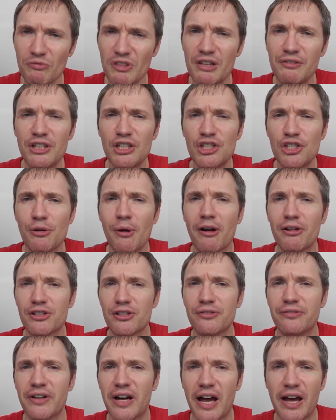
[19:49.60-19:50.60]
I think a 2 out
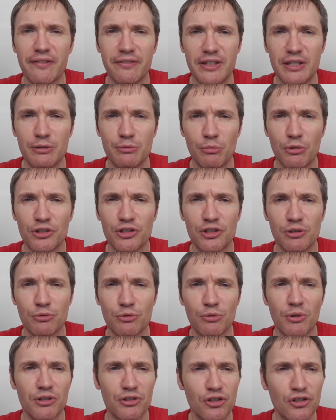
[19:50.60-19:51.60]
of 5, this Montezuma's
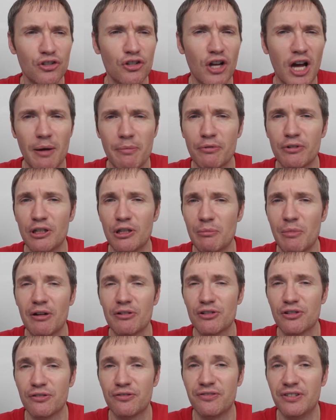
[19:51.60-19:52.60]
one. I was just not happy with the
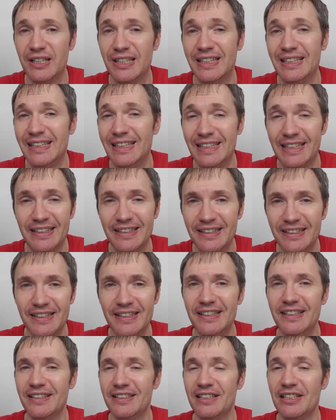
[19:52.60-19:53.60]
amount of filling in it.
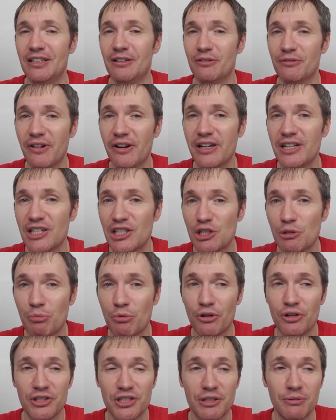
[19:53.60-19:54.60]
You know, very
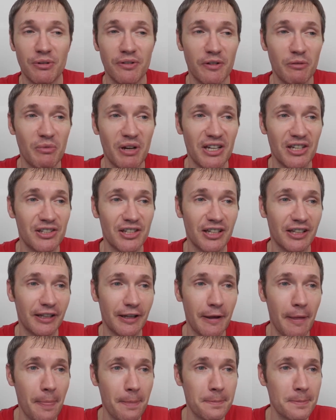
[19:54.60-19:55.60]
disappointed with it,
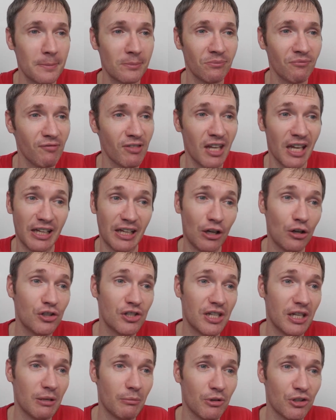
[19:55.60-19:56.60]
basically. And I also
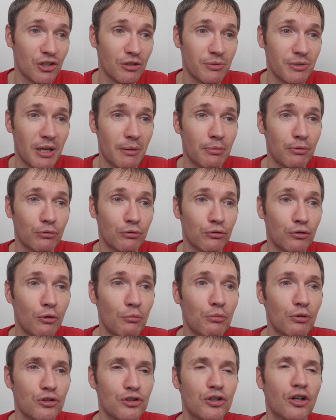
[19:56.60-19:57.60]
did the Montezuma's apple
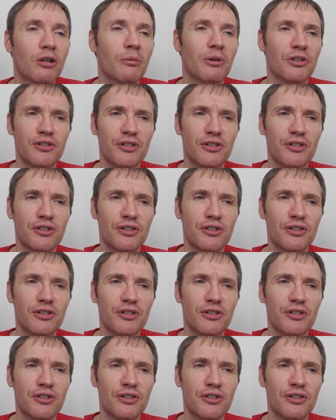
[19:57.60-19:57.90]
crumble chocolate.